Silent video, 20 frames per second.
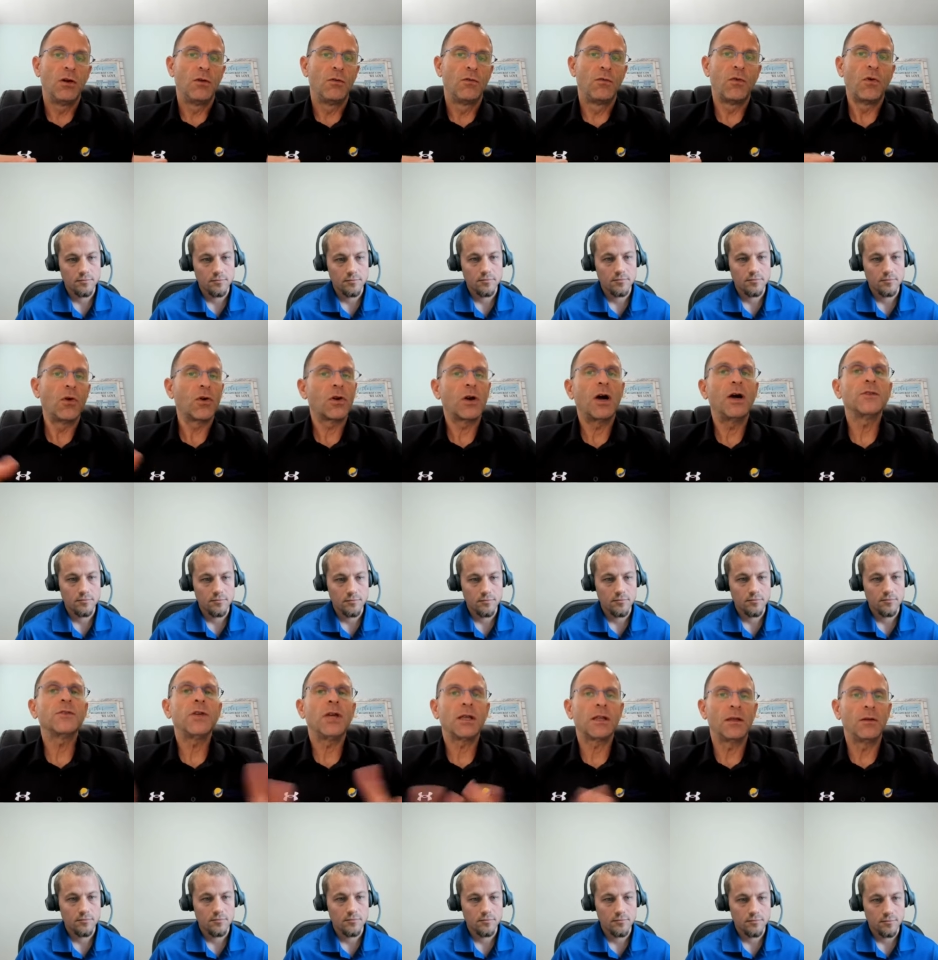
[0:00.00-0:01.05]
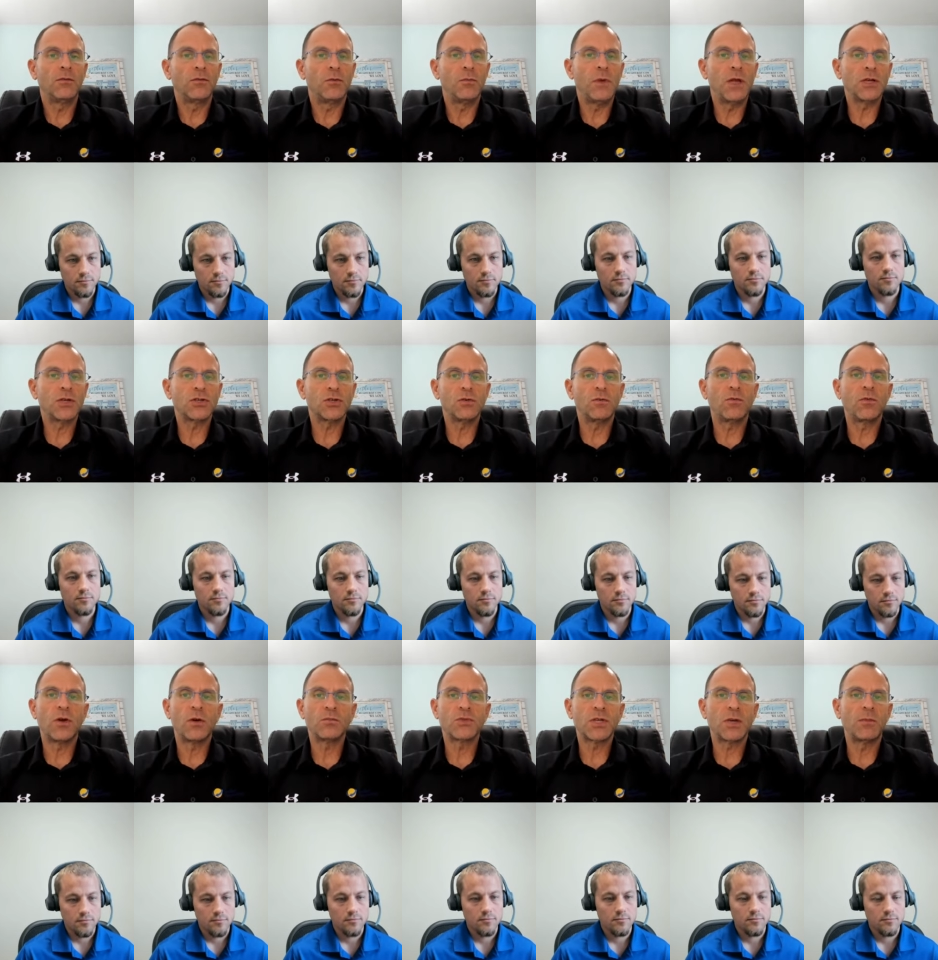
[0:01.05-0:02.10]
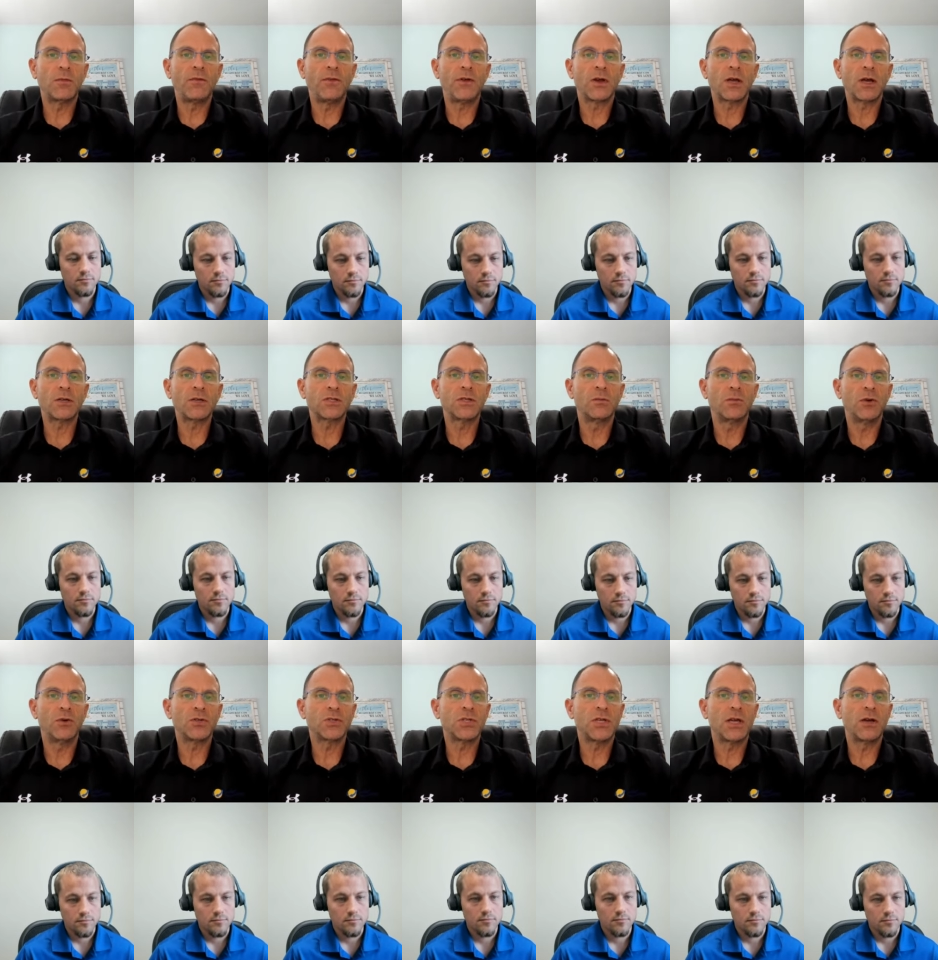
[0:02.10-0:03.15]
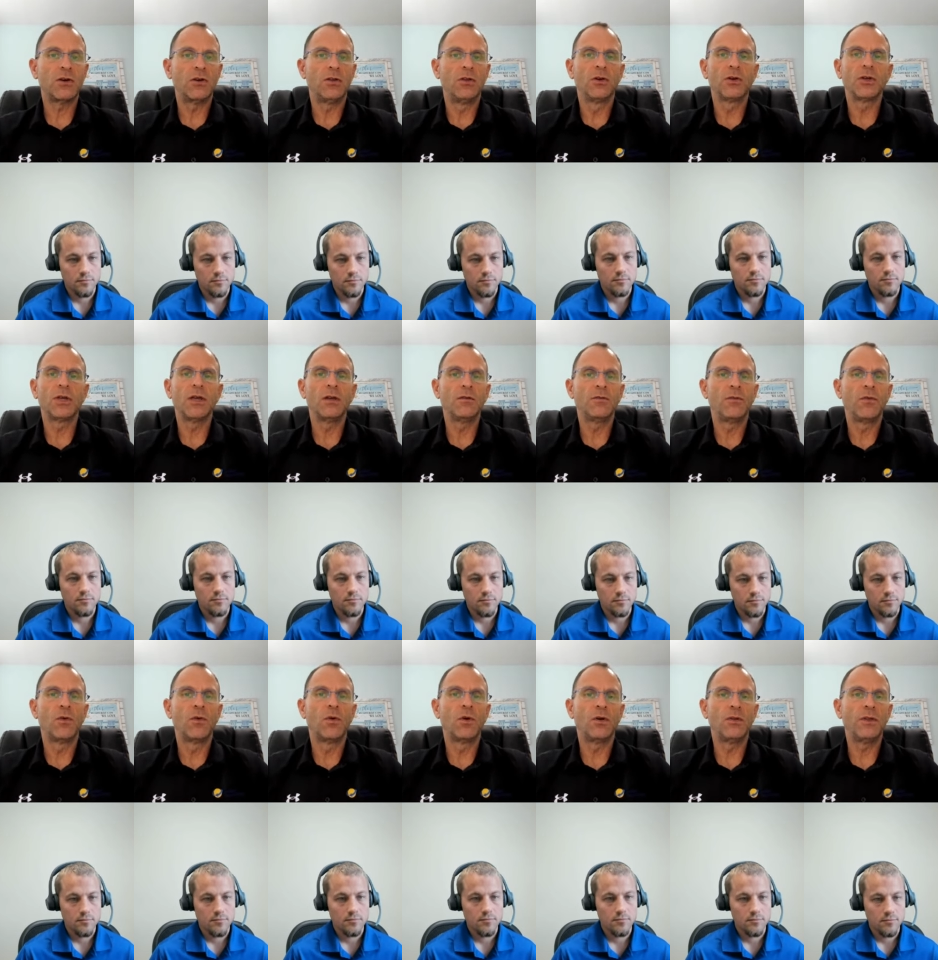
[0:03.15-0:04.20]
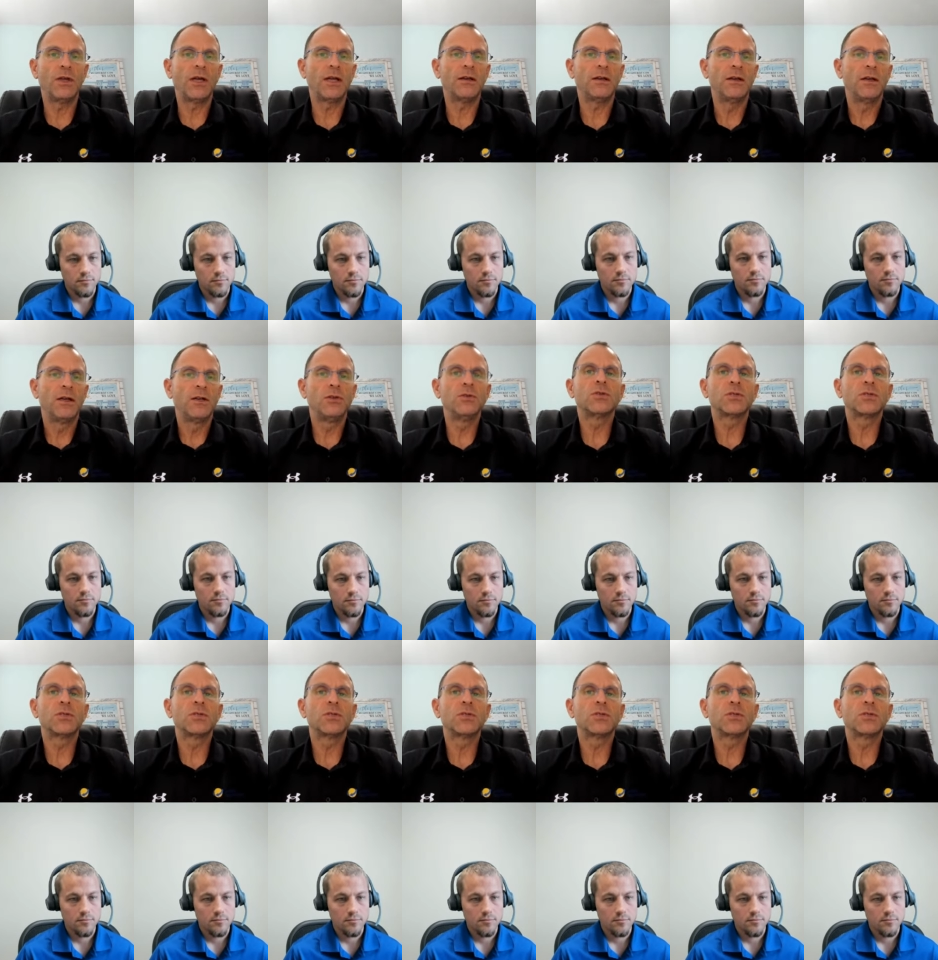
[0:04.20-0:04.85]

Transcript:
Speaker 1: for contact information from some of their customers that are looking for that do